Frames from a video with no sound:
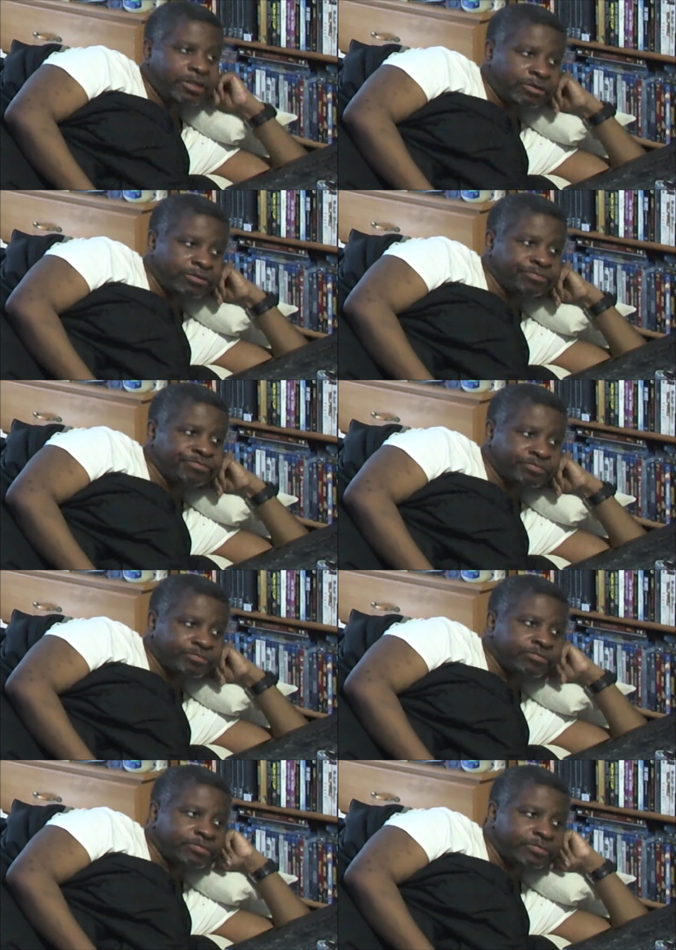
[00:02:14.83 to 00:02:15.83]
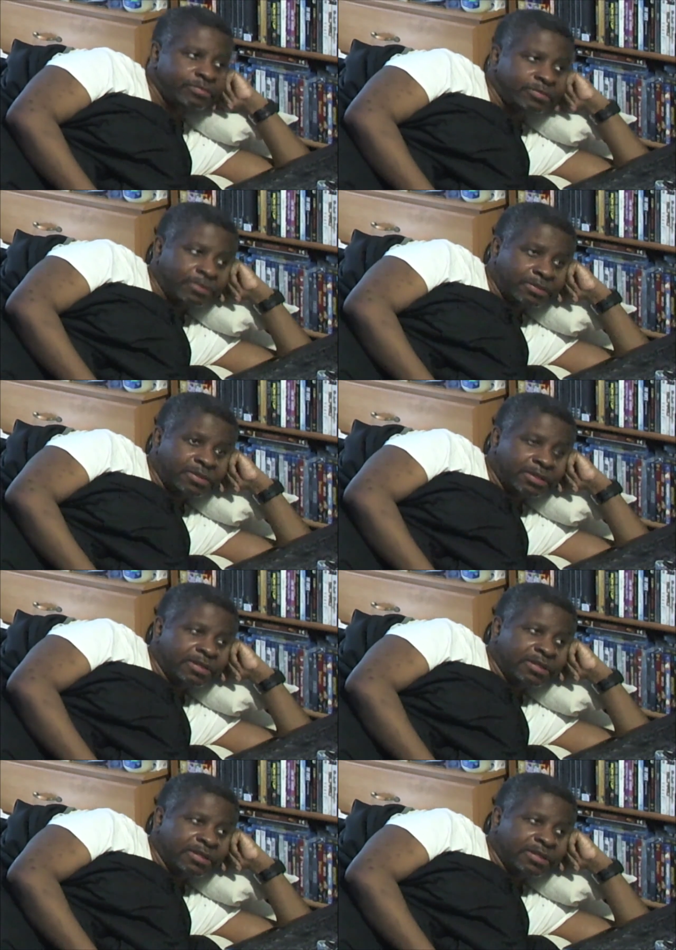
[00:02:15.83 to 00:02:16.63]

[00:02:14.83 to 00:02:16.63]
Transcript: (silence)